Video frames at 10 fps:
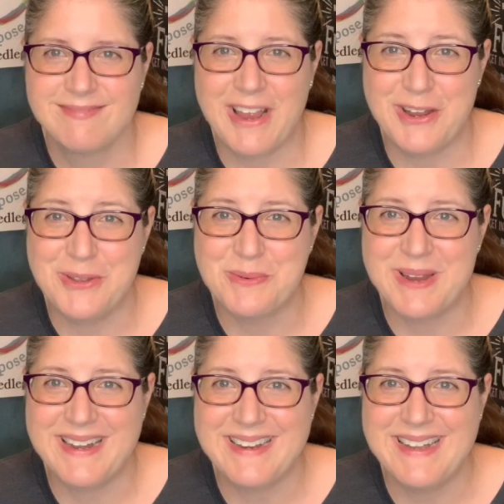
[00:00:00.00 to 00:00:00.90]
Are you
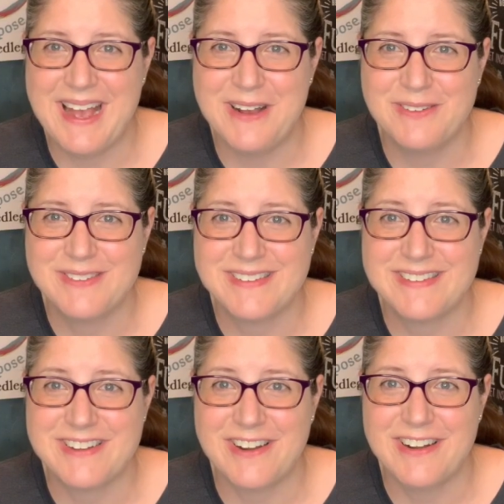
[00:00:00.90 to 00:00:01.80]
ready now to
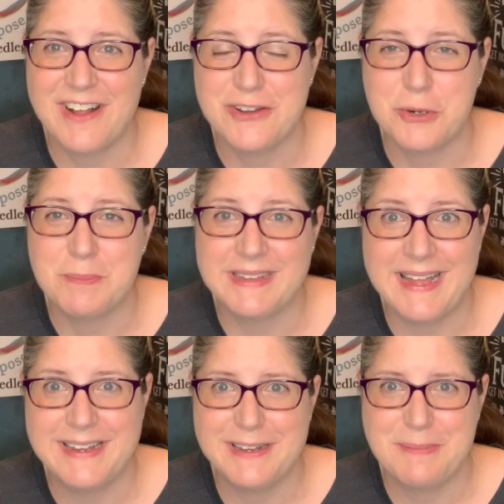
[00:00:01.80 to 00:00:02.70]
start on your
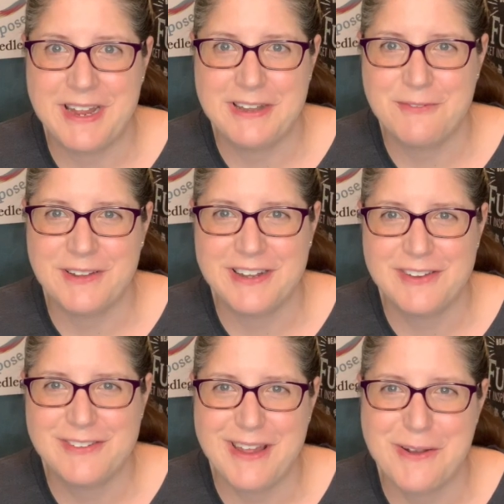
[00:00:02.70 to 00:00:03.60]
blended paint
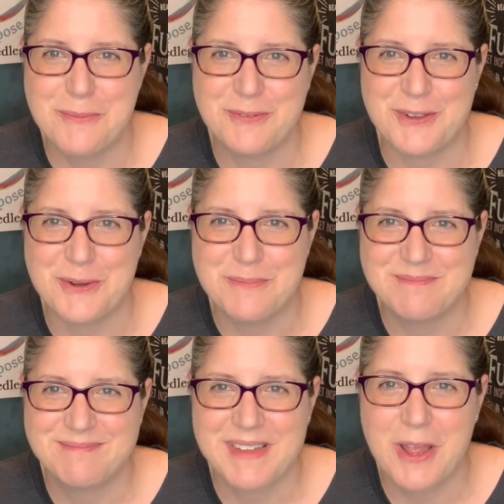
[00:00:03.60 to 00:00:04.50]
finish? I hope so.
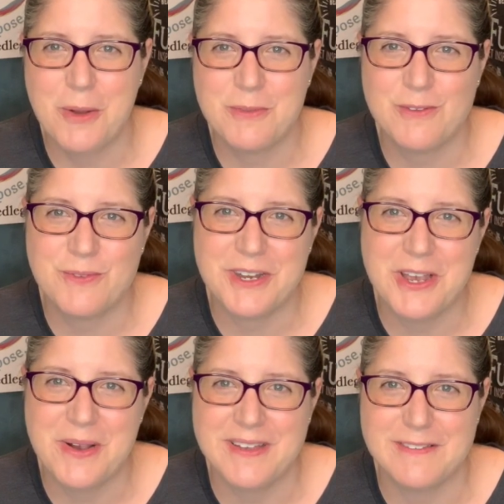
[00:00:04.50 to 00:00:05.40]
I hope this
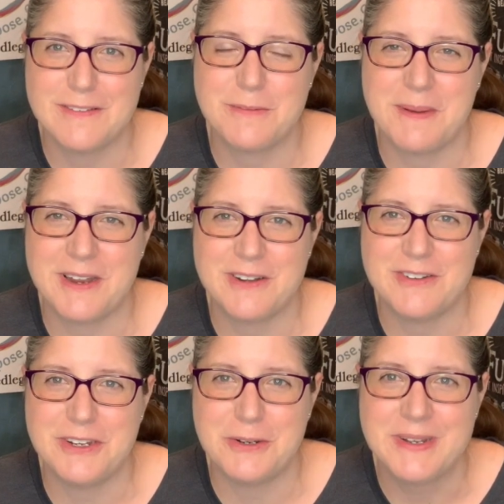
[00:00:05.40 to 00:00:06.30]
video has inspired
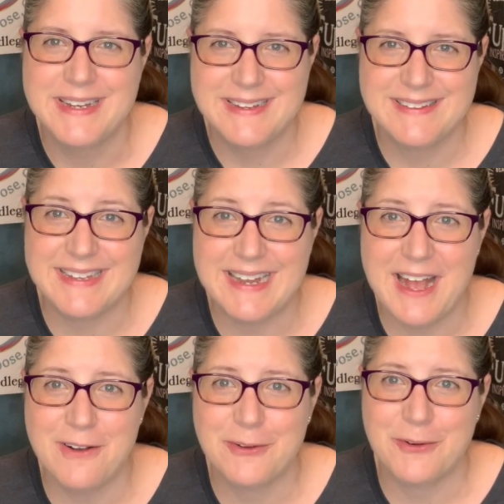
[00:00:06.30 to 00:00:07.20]
you to get
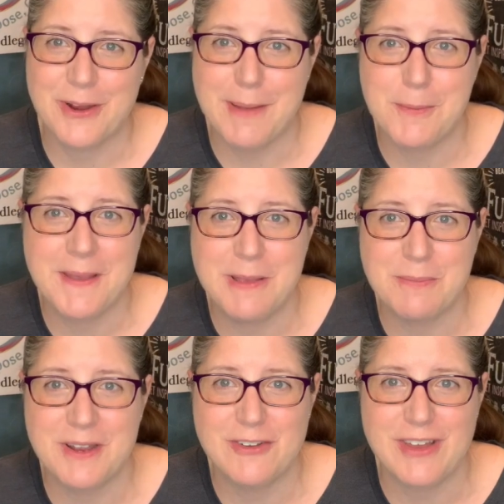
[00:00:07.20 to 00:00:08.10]
out, grab a
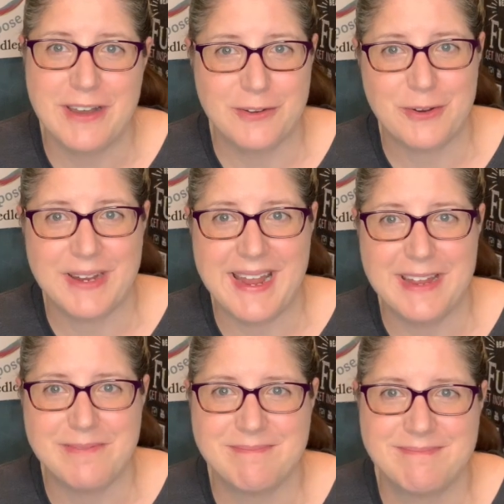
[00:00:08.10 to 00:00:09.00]
paintbrush, and
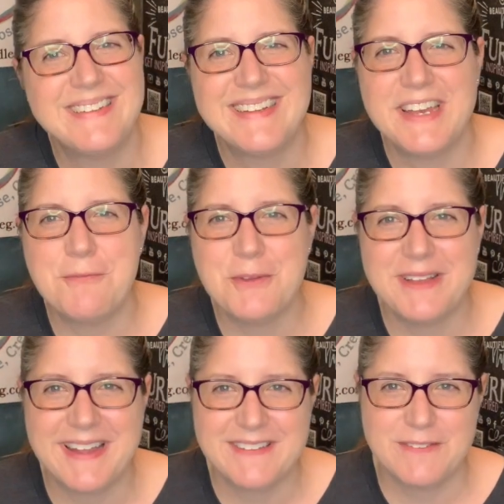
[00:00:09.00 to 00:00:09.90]
create. If you
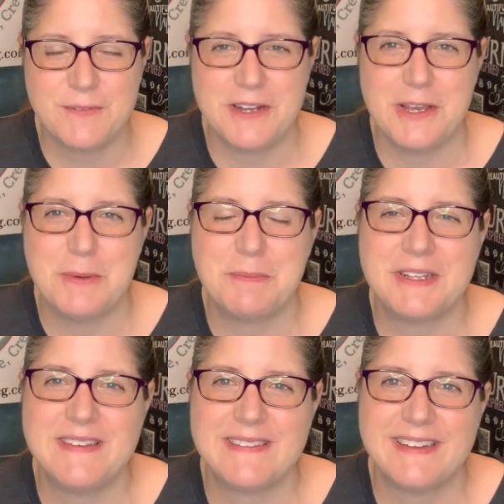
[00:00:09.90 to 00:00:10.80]
like this video,
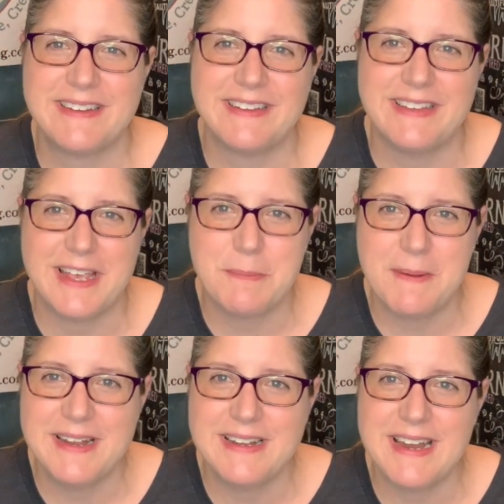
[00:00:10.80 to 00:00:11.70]
please click the like
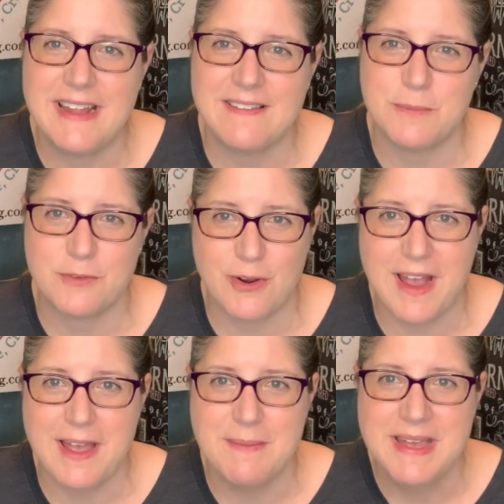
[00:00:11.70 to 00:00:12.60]
button and
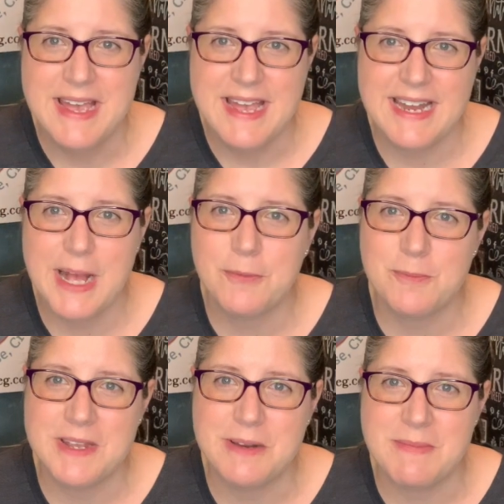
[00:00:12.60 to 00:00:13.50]
subscribe. It helps
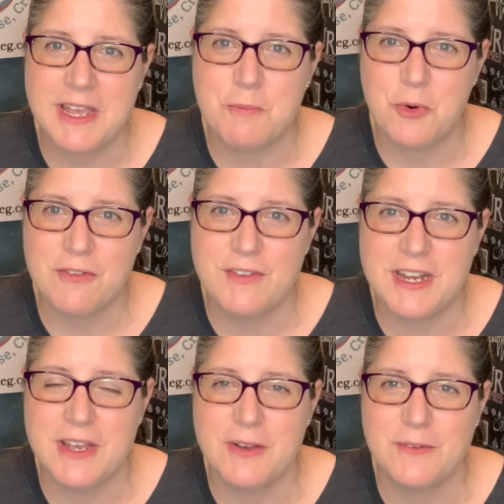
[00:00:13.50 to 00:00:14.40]
me to make more
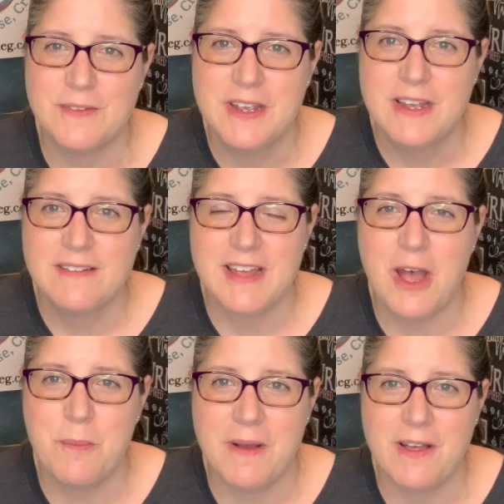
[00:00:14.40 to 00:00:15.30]
videos to
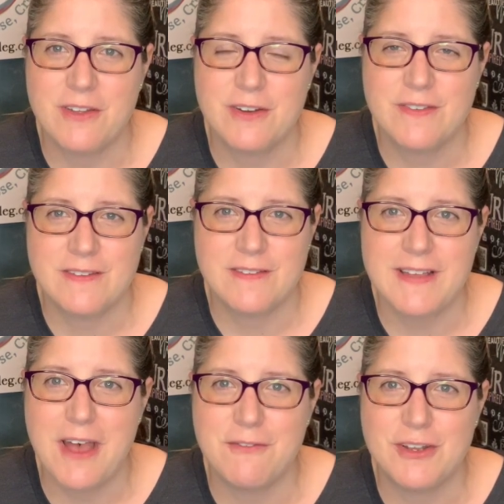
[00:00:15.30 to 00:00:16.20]
help others to
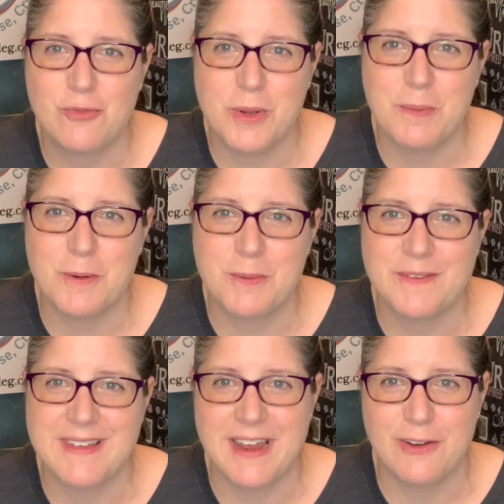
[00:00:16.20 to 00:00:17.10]
salvage,
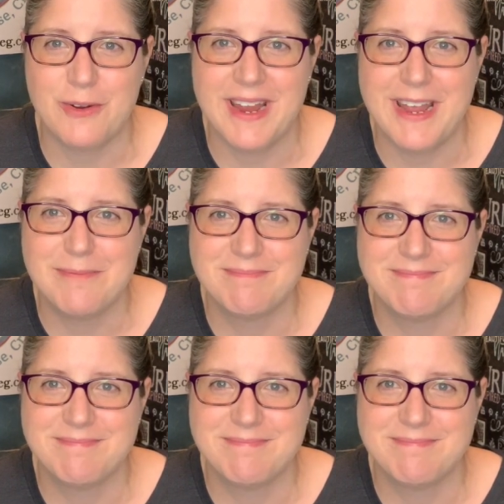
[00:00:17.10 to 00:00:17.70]
repurpose, and create.